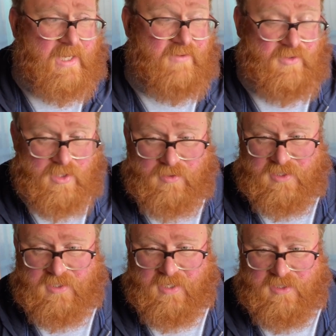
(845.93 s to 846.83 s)
If you do
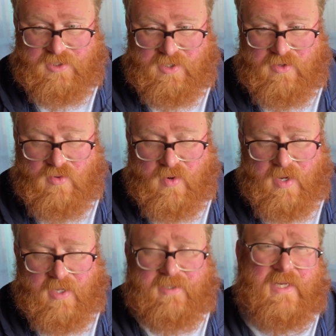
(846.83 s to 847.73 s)
decide
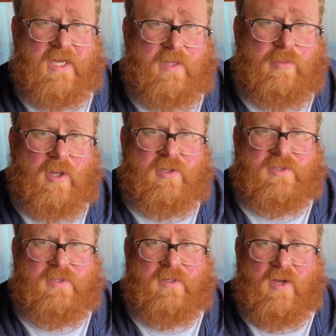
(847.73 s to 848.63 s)
to take the
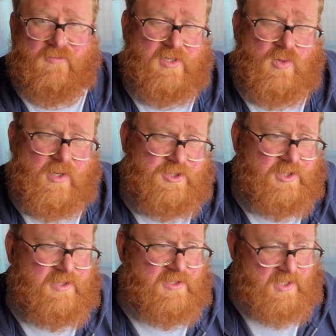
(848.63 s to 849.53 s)
plot, obvious
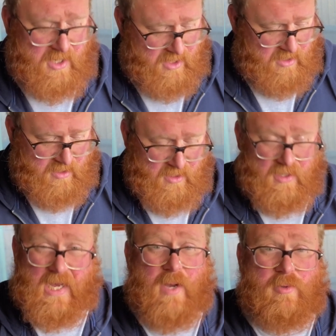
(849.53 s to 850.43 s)
questions are,
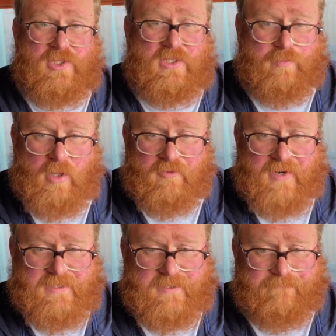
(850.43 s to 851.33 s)
how much is the plot
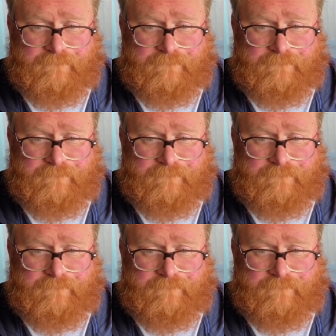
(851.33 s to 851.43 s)
rent?